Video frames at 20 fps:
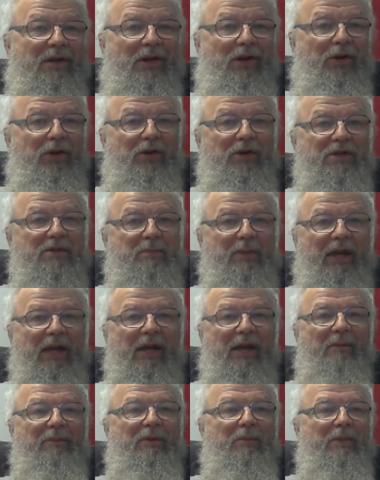you know, you're just
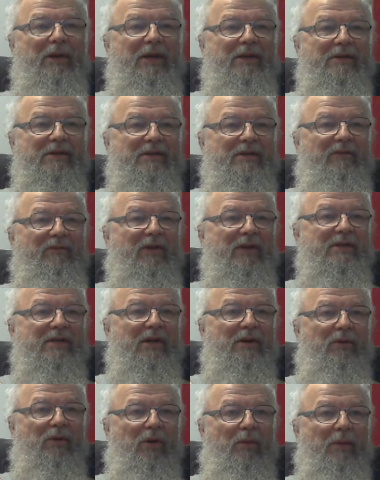picking up the pieces and fixing
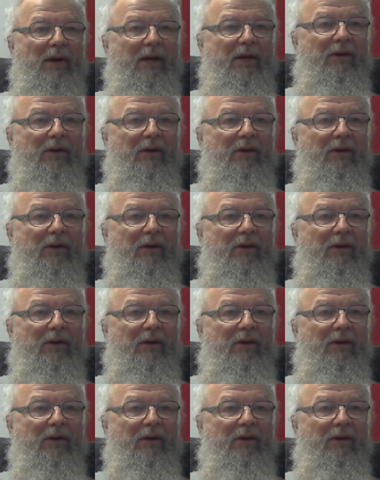a robot.